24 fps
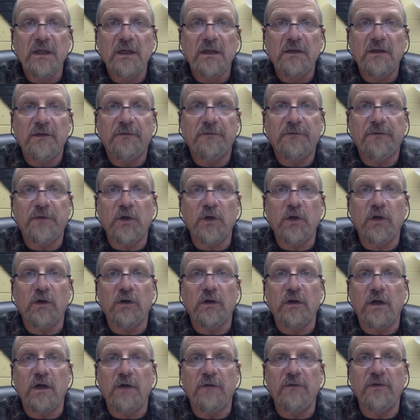The
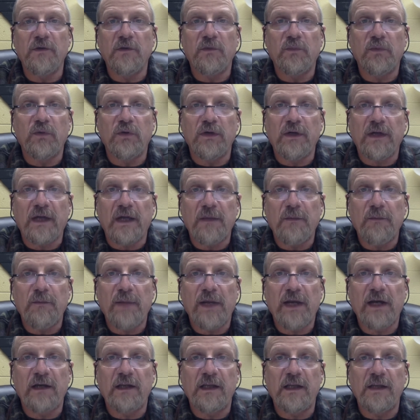furor over the book had
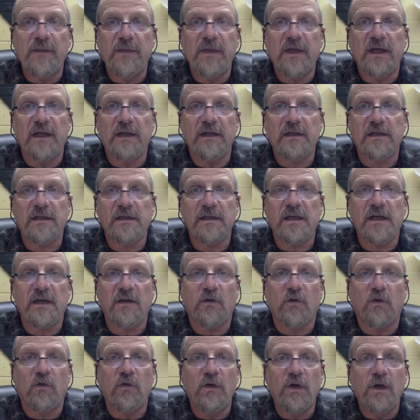barely begun to
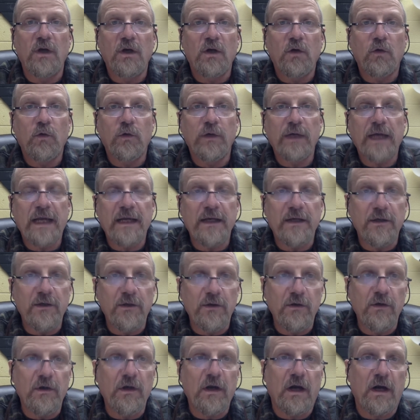settle when a
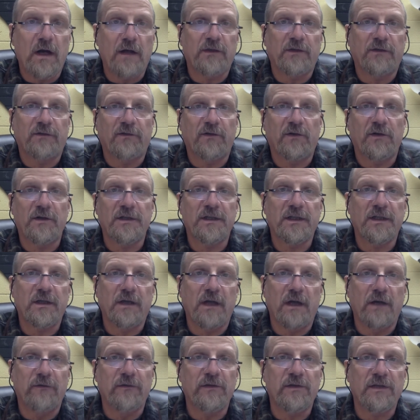new controversy
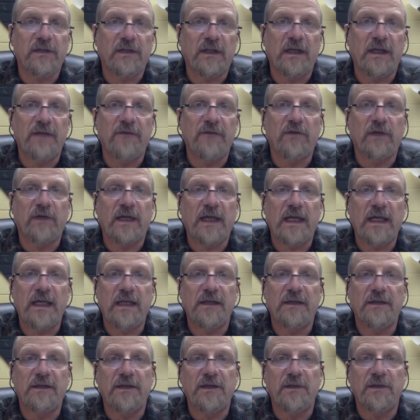over slavery
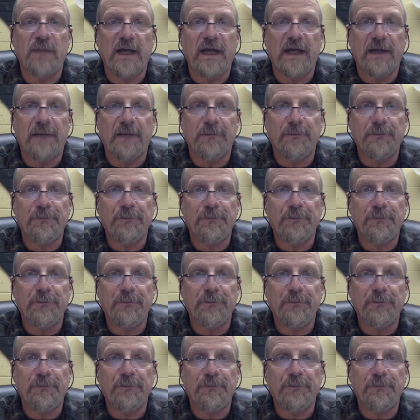heated the debate.